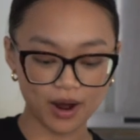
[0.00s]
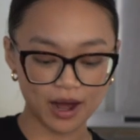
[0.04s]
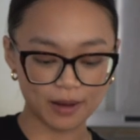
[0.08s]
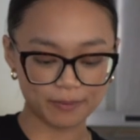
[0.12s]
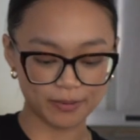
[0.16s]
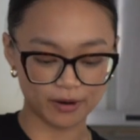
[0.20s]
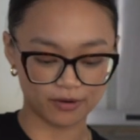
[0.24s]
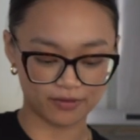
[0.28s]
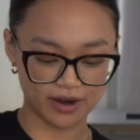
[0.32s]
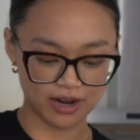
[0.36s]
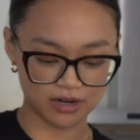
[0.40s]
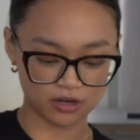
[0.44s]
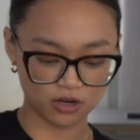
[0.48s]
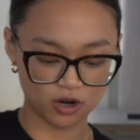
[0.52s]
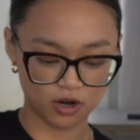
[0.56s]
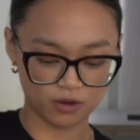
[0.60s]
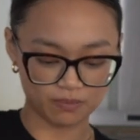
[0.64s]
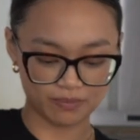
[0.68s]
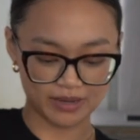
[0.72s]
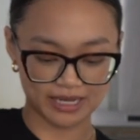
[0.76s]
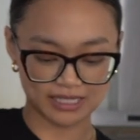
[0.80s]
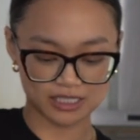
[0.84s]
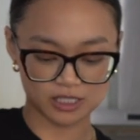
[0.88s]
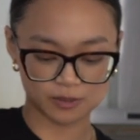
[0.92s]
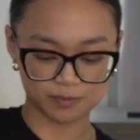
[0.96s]
up around
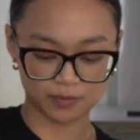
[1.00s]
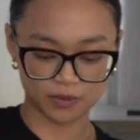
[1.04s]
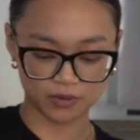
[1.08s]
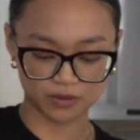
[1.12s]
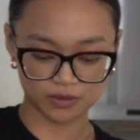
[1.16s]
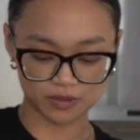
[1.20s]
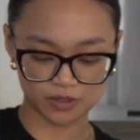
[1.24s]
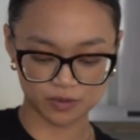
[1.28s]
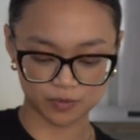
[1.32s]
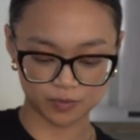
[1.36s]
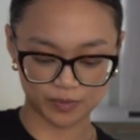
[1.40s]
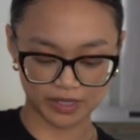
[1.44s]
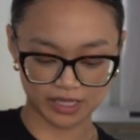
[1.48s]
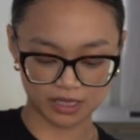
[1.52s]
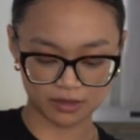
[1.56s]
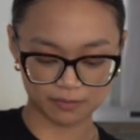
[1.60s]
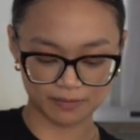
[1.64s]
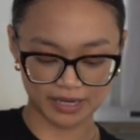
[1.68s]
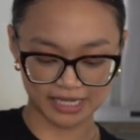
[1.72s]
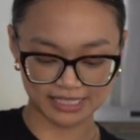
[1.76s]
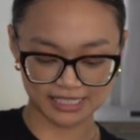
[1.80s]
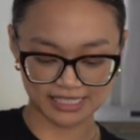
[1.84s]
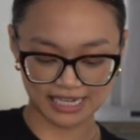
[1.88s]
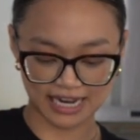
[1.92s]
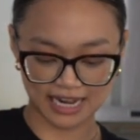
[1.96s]
combat sports with
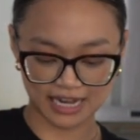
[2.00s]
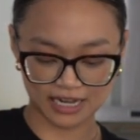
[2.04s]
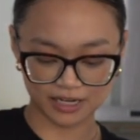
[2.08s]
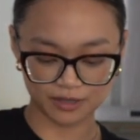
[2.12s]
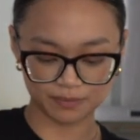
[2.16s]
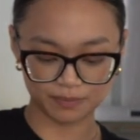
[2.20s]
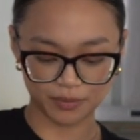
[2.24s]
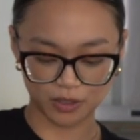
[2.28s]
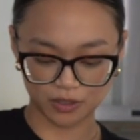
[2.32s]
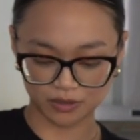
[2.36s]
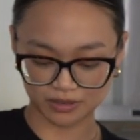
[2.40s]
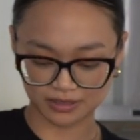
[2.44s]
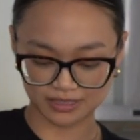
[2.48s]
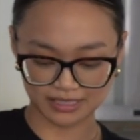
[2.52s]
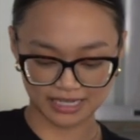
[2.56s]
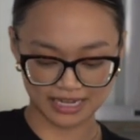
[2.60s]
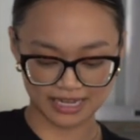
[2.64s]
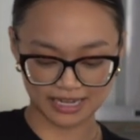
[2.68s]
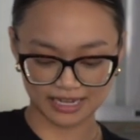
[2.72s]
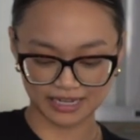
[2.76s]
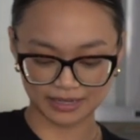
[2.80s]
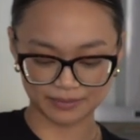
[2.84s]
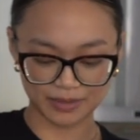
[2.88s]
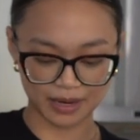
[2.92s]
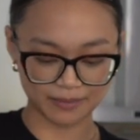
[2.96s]
my dad
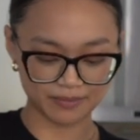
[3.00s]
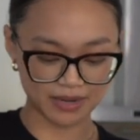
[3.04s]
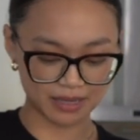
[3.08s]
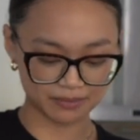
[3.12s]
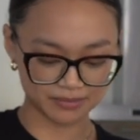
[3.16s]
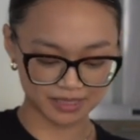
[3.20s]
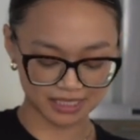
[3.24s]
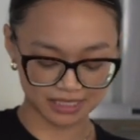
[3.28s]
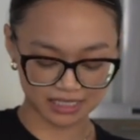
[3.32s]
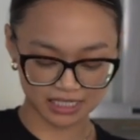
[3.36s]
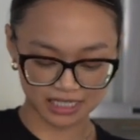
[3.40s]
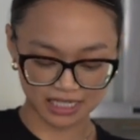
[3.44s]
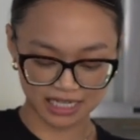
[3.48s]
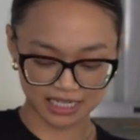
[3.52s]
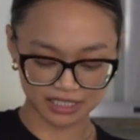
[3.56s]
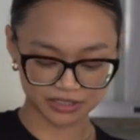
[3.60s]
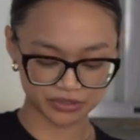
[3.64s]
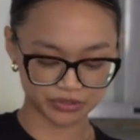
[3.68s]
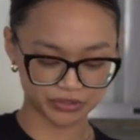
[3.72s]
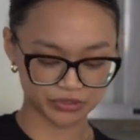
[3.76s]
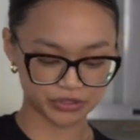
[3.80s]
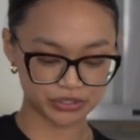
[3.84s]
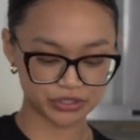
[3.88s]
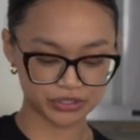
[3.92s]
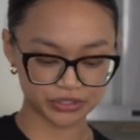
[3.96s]
boxing. My mum did
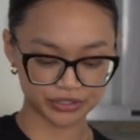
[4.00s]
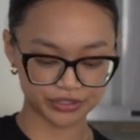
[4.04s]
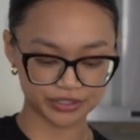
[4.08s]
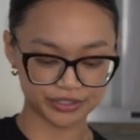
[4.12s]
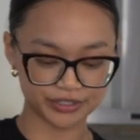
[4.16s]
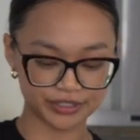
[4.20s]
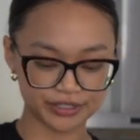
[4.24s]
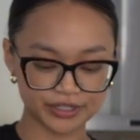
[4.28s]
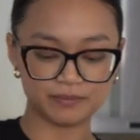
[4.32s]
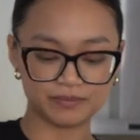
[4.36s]
classes too.